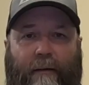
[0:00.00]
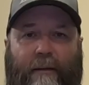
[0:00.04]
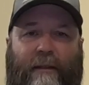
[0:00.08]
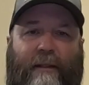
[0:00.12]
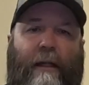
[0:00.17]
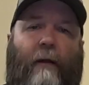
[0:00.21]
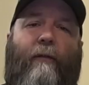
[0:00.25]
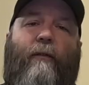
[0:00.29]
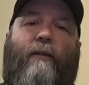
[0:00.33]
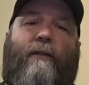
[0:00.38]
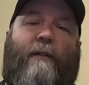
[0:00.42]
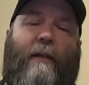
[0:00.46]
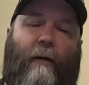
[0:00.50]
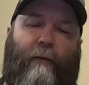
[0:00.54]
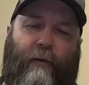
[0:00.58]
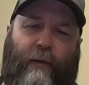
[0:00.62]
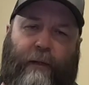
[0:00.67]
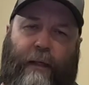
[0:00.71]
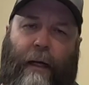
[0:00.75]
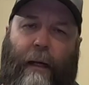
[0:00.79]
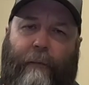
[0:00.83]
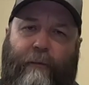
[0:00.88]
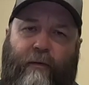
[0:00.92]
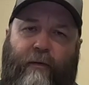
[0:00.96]
several
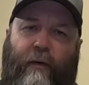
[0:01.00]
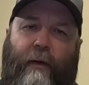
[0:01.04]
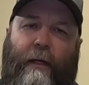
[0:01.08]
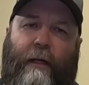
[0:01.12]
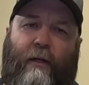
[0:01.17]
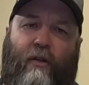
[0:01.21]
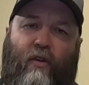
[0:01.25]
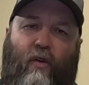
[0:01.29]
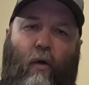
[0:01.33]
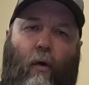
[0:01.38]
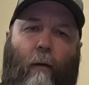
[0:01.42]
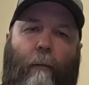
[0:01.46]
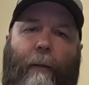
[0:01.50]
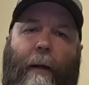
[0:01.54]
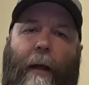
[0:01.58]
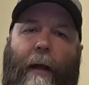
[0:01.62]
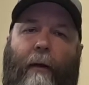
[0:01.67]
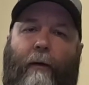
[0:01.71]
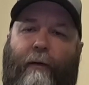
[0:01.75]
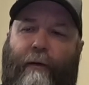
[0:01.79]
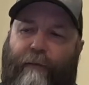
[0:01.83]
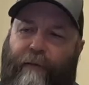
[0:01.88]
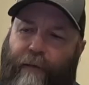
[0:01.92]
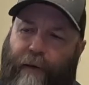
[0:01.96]
times for each door
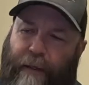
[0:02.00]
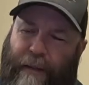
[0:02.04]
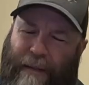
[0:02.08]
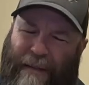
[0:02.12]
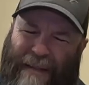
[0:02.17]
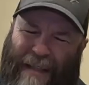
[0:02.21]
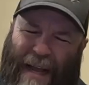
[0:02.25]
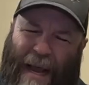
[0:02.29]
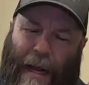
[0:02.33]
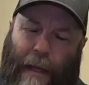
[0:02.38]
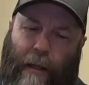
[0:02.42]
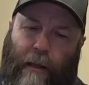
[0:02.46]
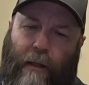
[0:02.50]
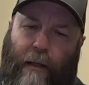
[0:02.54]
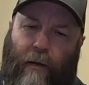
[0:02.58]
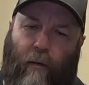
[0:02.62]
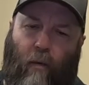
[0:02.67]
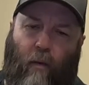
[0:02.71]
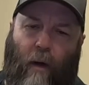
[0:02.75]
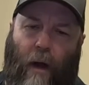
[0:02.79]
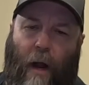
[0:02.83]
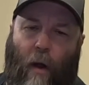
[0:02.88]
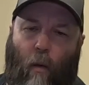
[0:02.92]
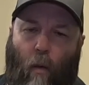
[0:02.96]
panel to fit exactly
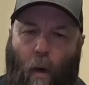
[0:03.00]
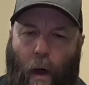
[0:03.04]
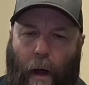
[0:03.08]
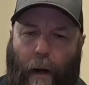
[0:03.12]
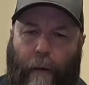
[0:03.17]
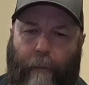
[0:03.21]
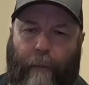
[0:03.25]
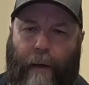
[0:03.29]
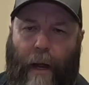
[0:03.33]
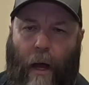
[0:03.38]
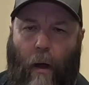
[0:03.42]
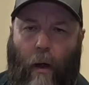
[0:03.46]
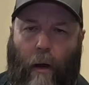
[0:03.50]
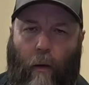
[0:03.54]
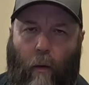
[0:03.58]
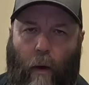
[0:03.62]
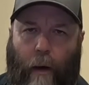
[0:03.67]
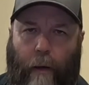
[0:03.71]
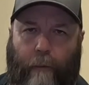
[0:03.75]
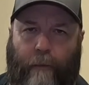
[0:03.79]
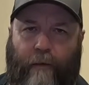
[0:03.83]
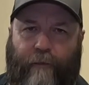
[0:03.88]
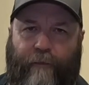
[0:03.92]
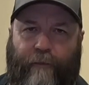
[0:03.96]
where I want them and how I
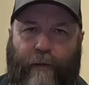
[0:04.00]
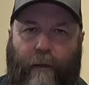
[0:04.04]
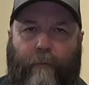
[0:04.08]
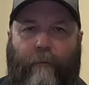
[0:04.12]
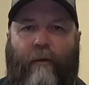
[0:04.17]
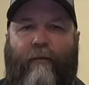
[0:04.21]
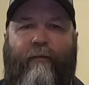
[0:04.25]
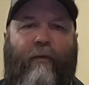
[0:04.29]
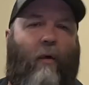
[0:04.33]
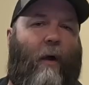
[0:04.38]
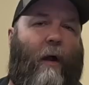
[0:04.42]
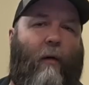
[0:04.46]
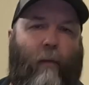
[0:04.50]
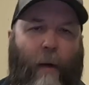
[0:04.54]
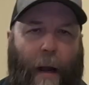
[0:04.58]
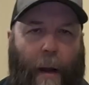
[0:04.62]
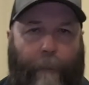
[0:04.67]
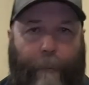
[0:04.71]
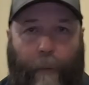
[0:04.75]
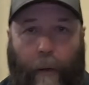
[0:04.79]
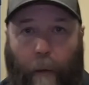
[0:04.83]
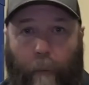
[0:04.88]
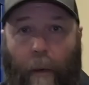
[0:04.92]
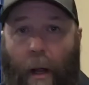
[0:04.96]
want them to fit before I
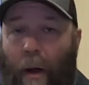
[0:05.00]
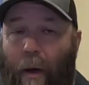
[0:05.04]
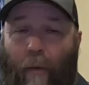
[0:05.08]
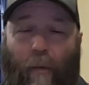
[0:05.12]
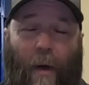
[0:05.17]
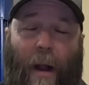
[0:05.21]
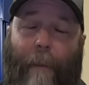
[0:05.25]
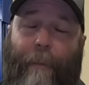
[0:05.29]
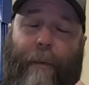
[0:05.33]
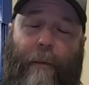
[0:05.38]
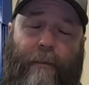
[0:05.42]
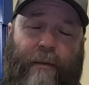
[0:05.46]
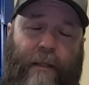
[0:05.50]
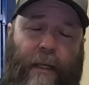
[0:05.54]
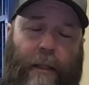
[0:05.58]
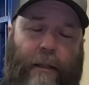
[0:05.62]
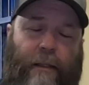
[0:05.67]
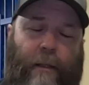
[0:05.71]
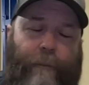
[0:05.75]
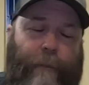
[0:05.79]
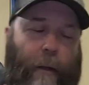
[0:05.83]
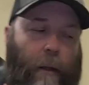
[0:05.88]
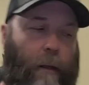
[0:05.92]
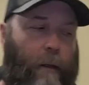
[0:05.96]
wrap them. Wrapping them's the
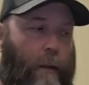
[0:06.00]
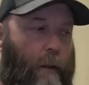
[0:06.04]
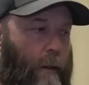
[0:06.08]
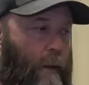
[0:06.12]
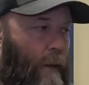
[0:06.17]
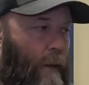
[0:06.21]
easy part.